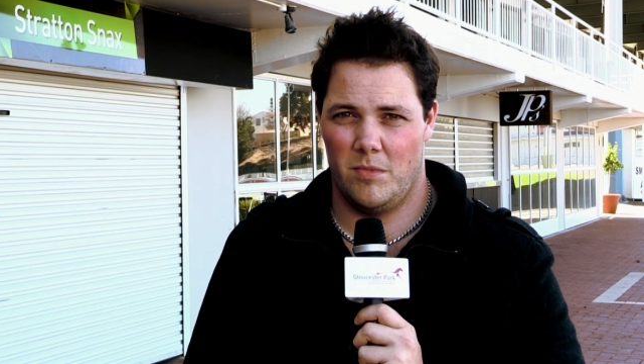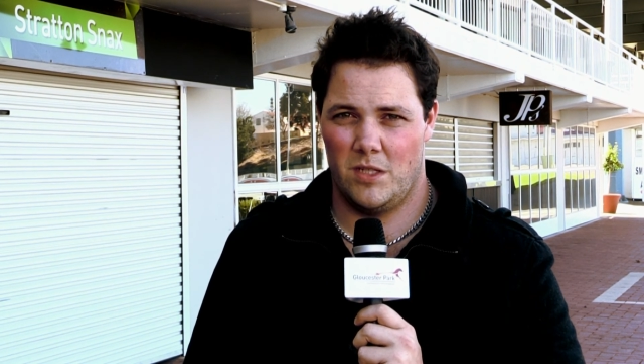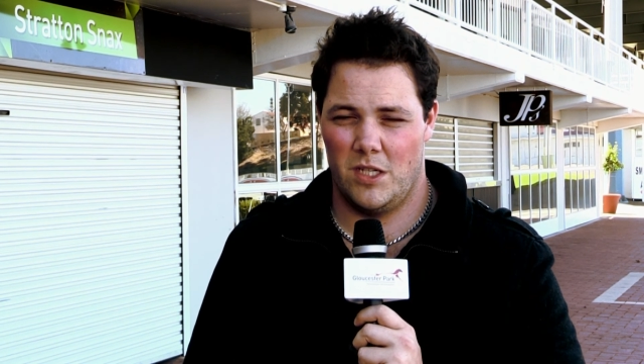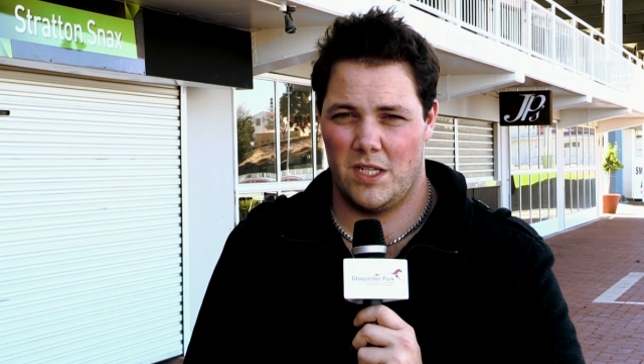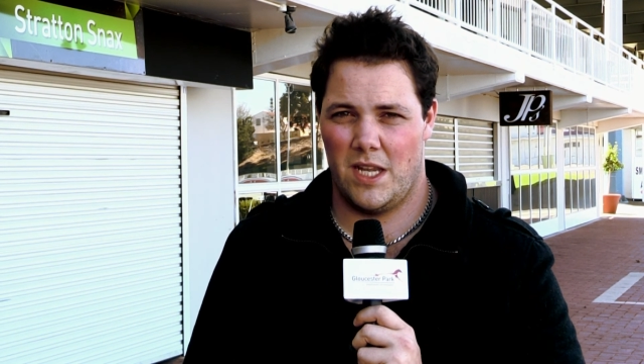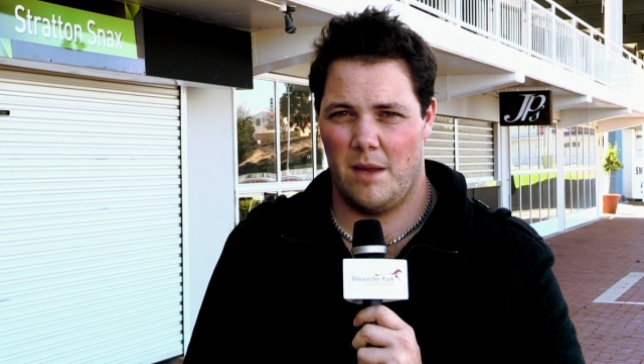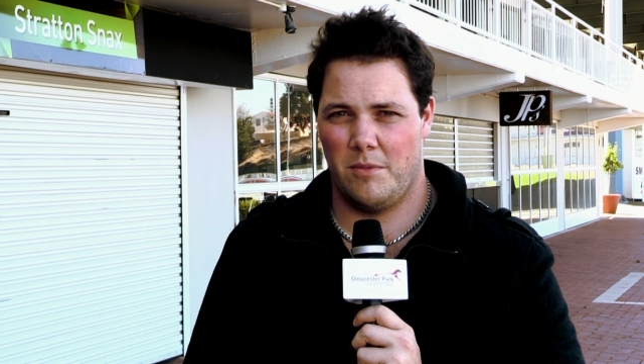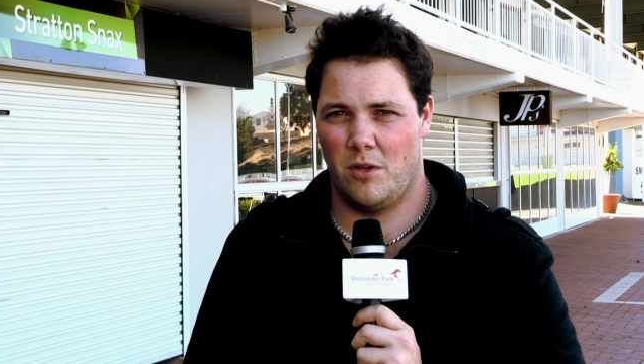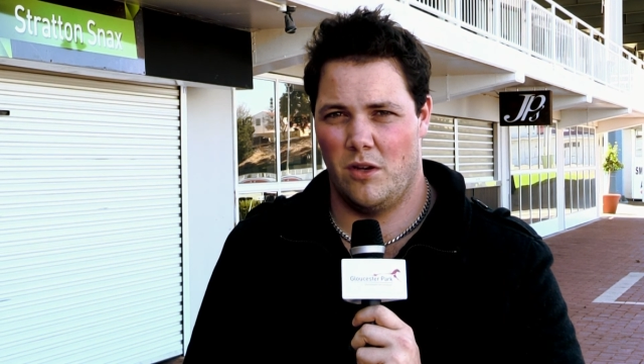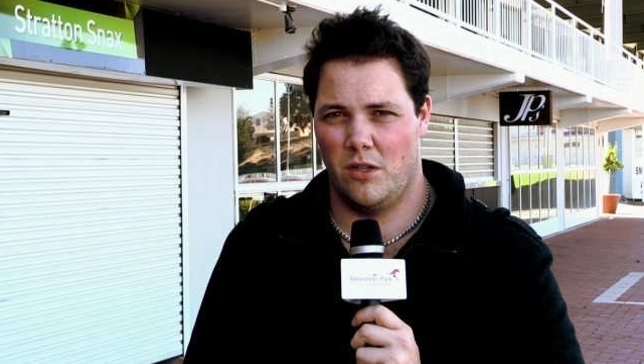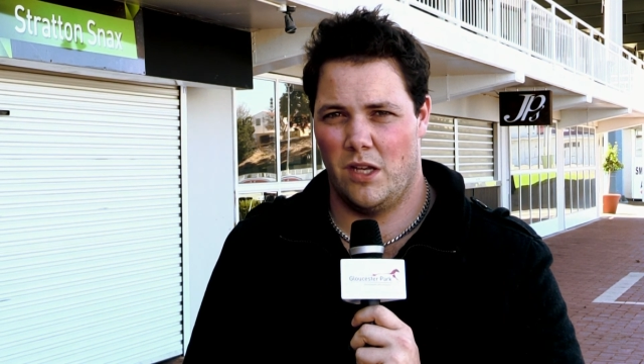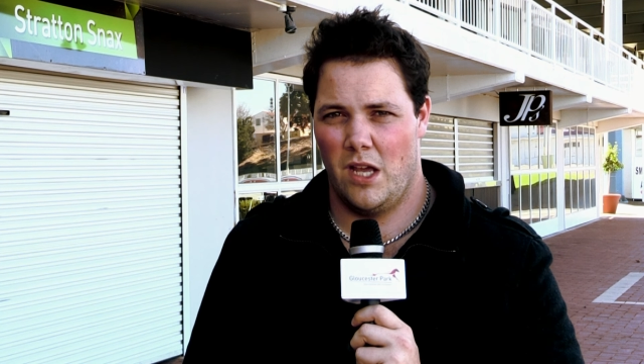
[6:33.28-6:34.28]
just kept
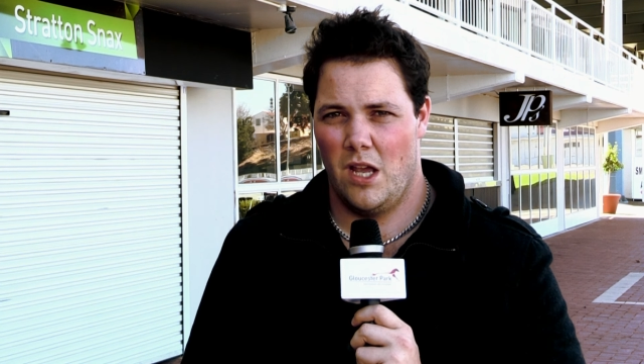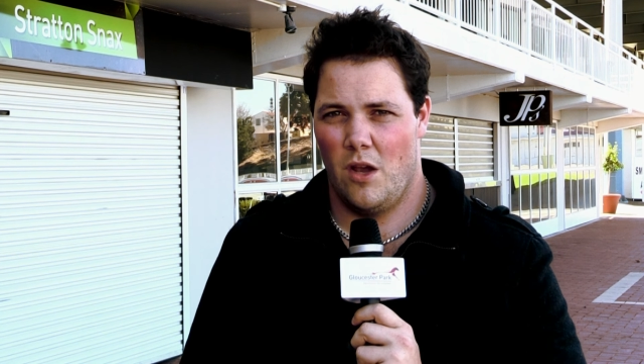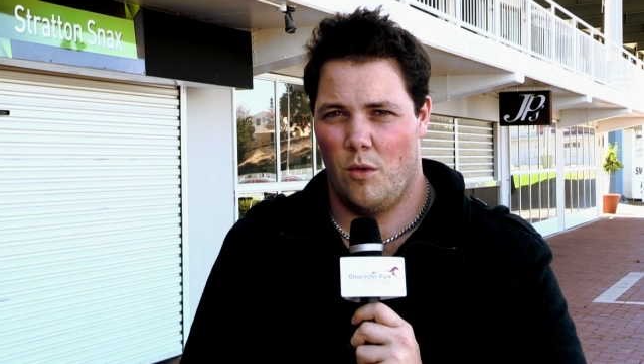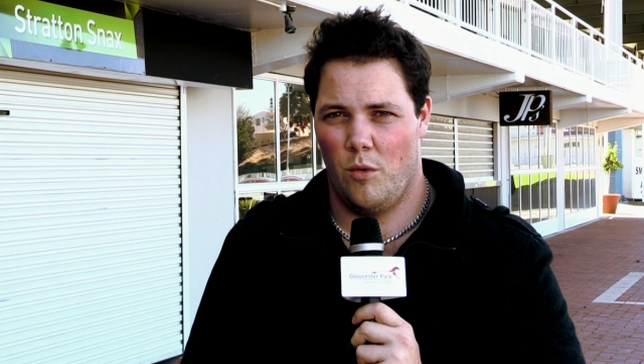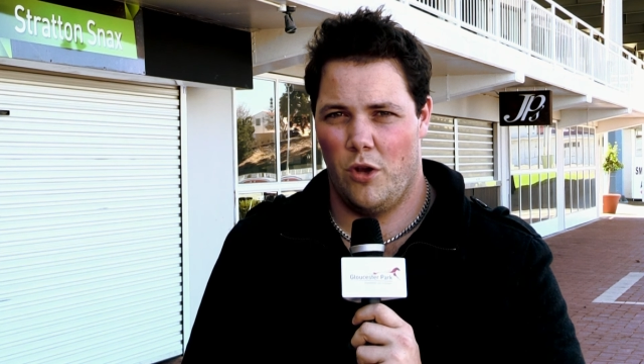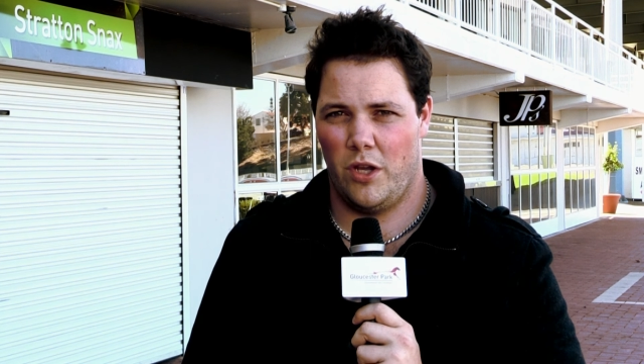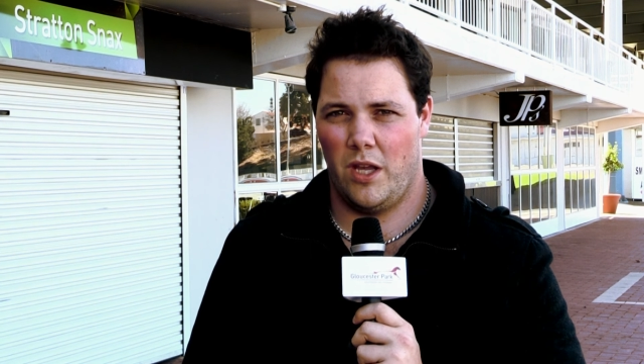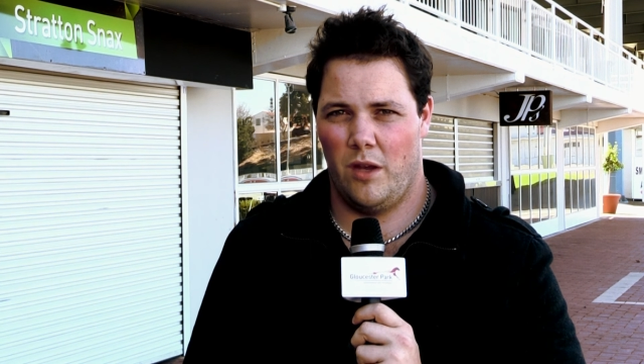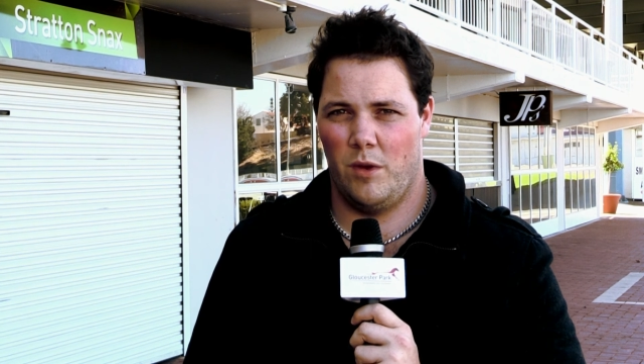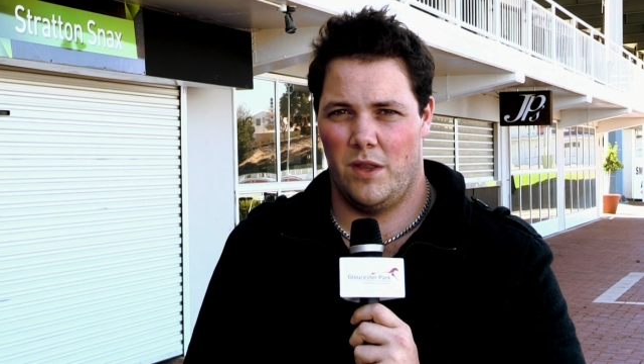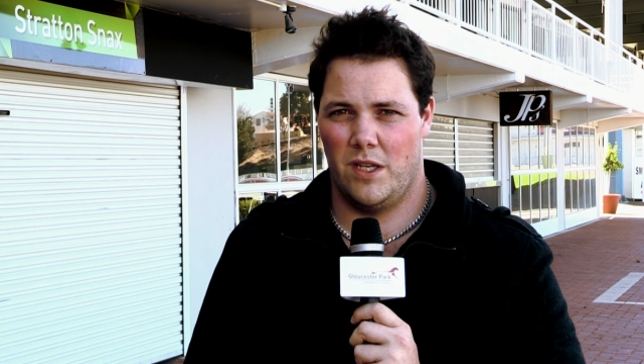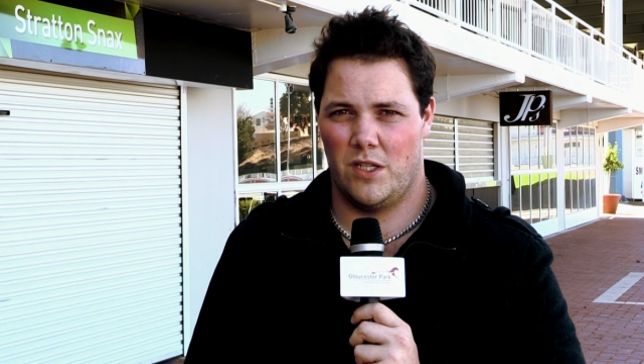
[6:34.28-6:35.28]
on working
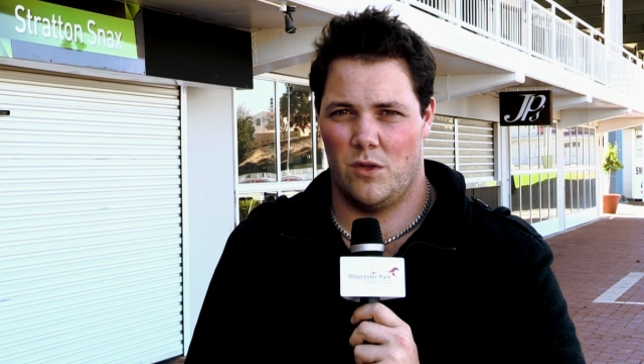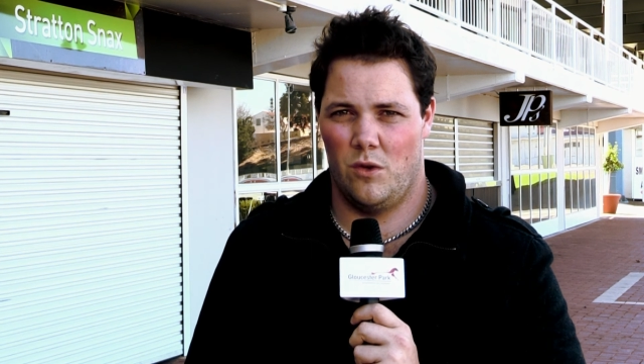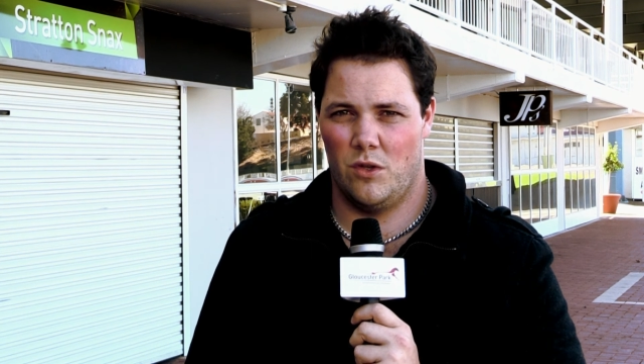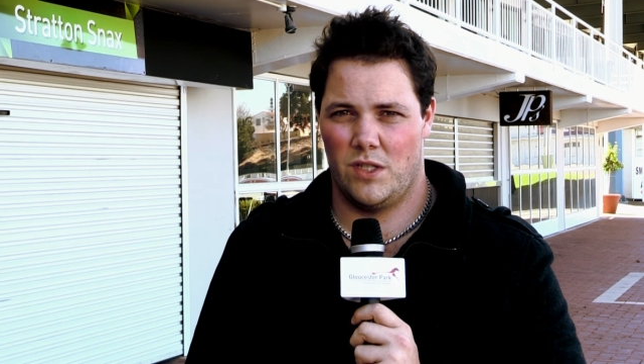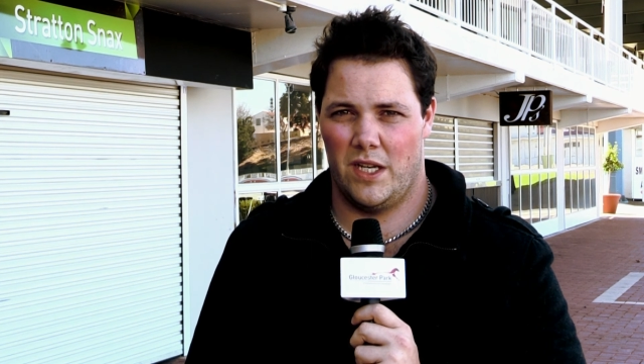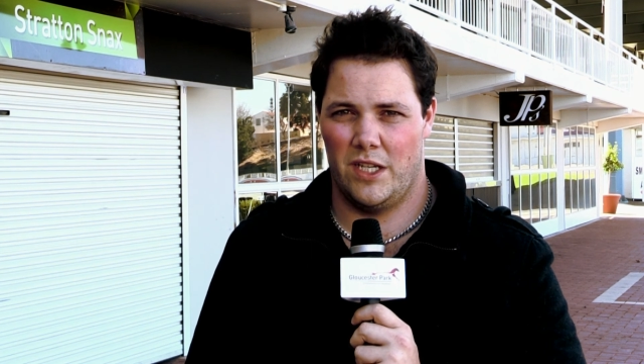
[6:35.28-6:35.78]
with this horse,